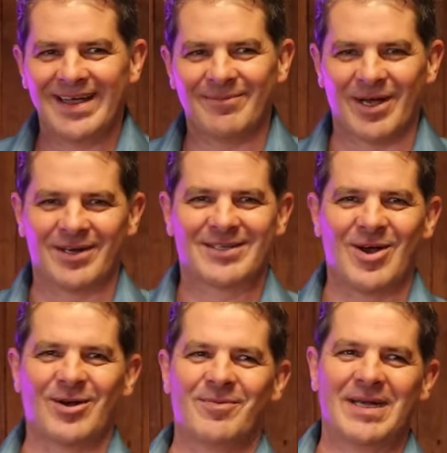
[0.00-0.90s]
I'm not going to
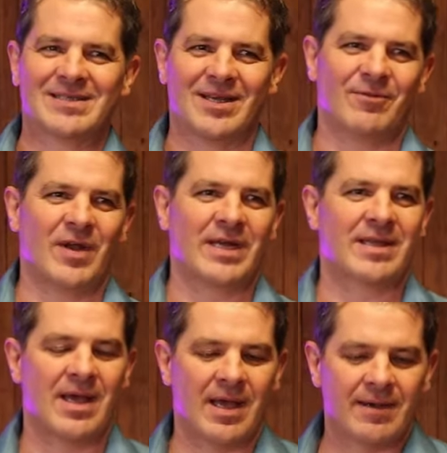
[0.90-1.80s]
talk to myself like
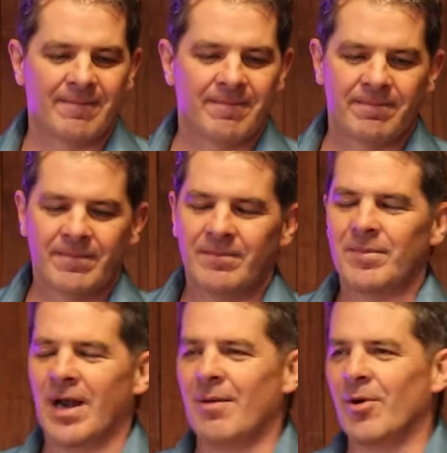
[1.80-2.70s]
that.
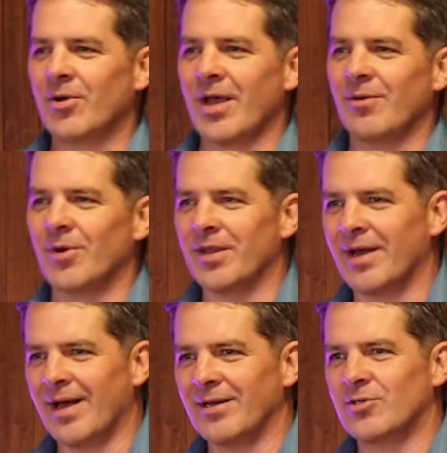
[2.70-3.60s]
But I'm okay with it.
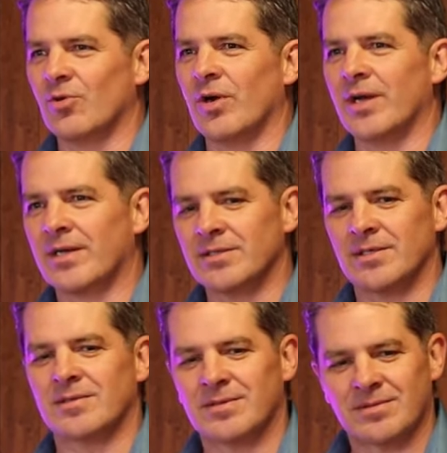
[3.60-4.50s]
I enjoy it because
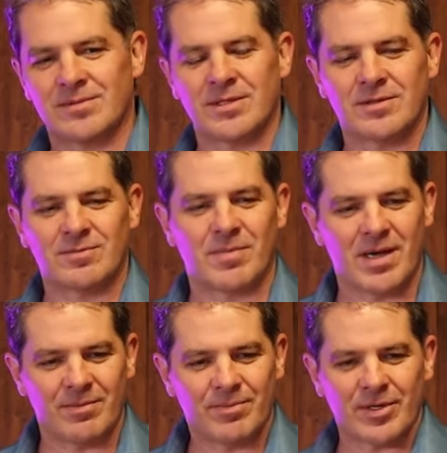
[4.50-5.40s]
it's just
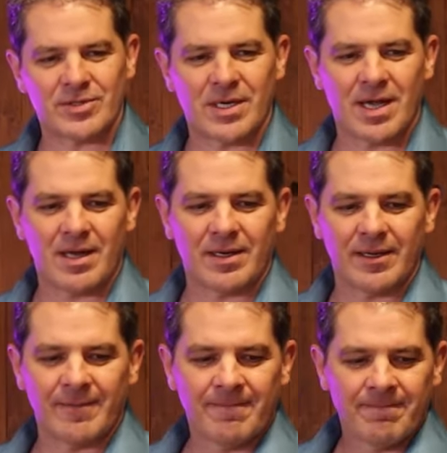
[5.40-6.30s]
my personality.